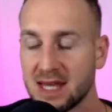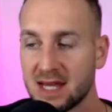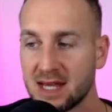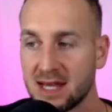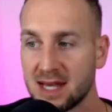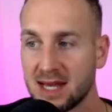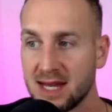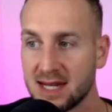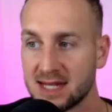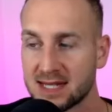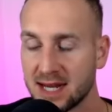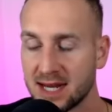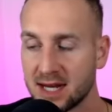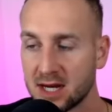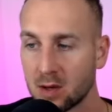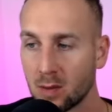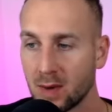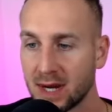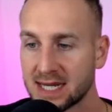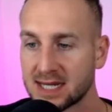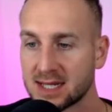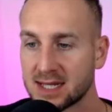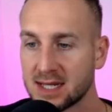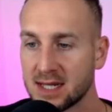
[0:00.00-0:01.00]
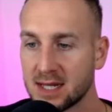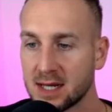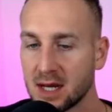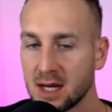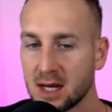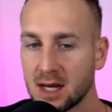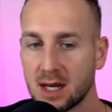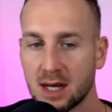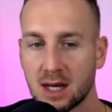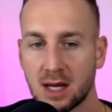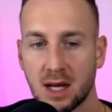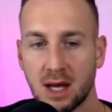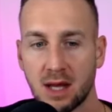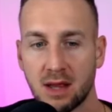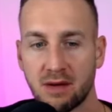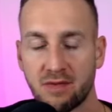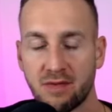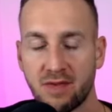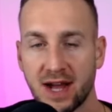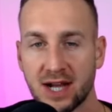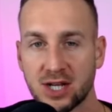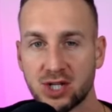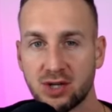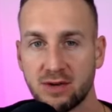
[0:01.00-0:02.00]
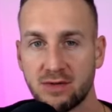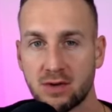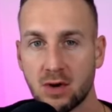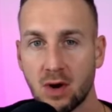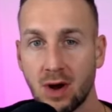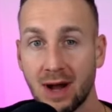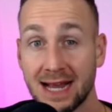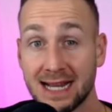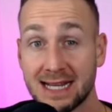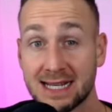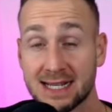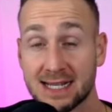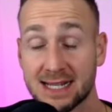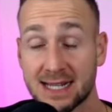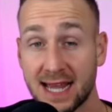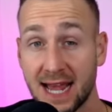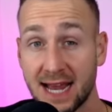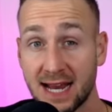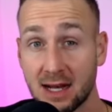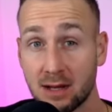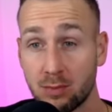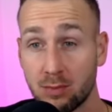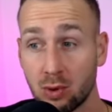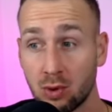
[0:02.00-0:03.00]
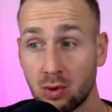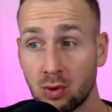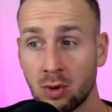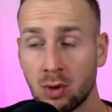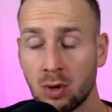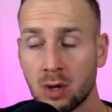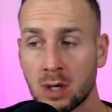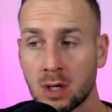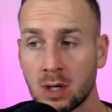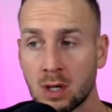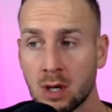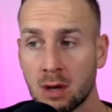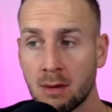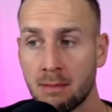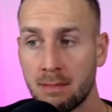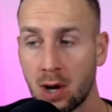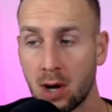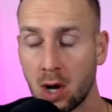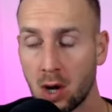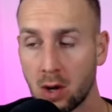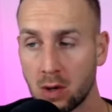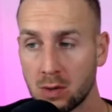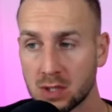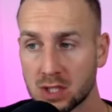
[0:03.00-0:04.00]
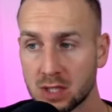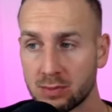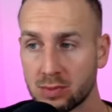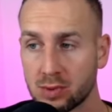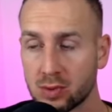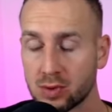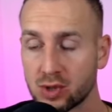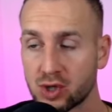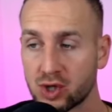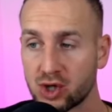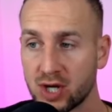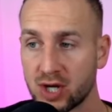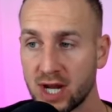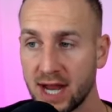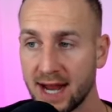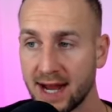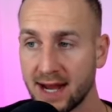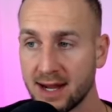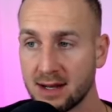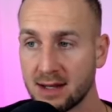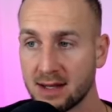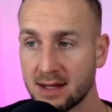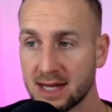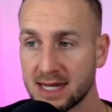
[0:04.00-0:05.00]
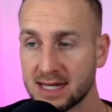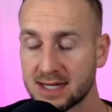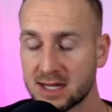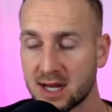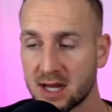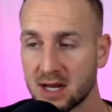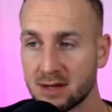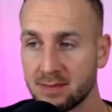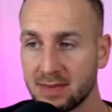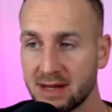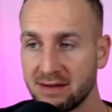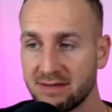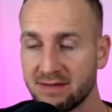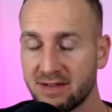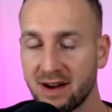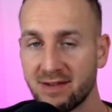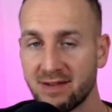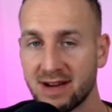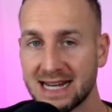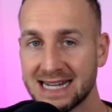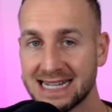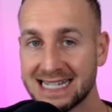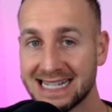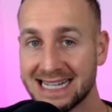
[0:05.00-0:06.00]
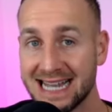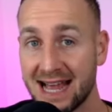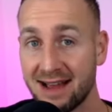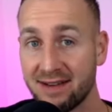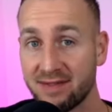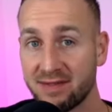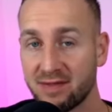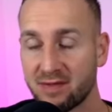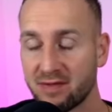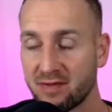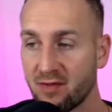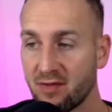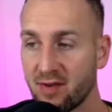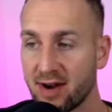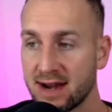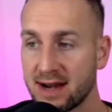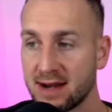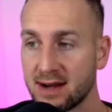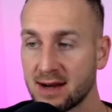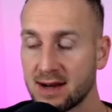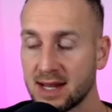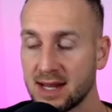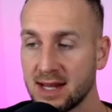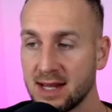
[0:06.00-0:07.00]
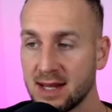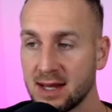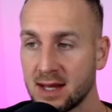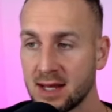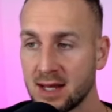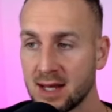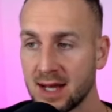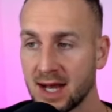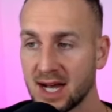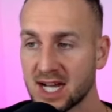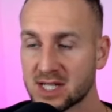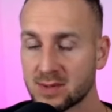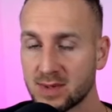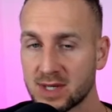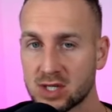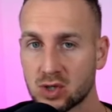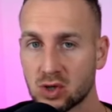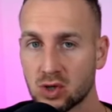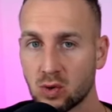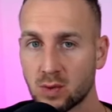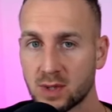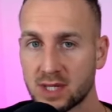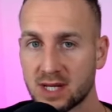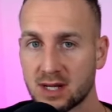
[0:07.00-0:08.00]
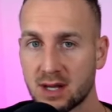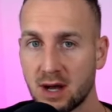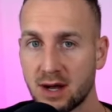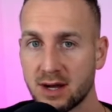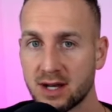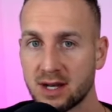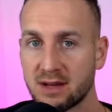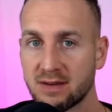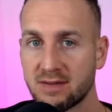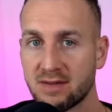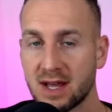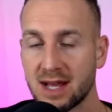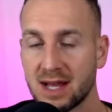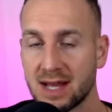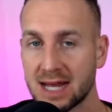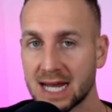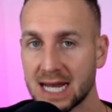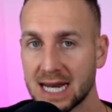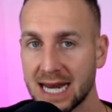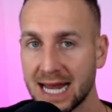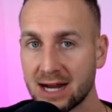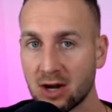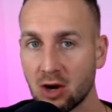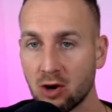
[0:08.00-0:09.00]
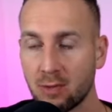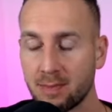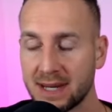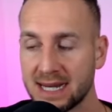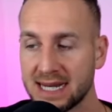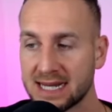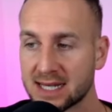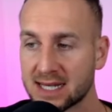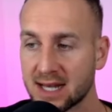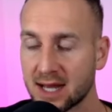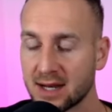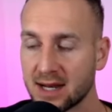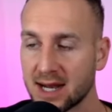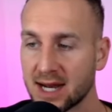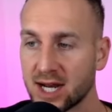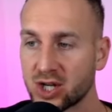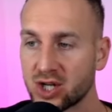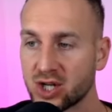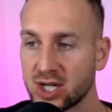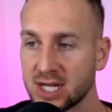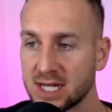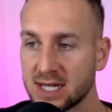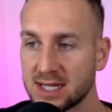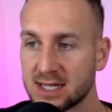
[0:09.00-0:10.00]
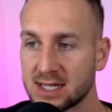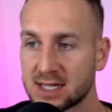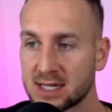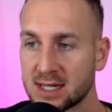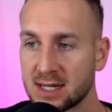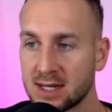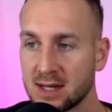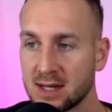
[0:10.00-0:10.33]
key takeaways here are the fact you've got a scalable, composable chain that is going to be very dev friendly, as we saw with the kind of Lego piece analogies.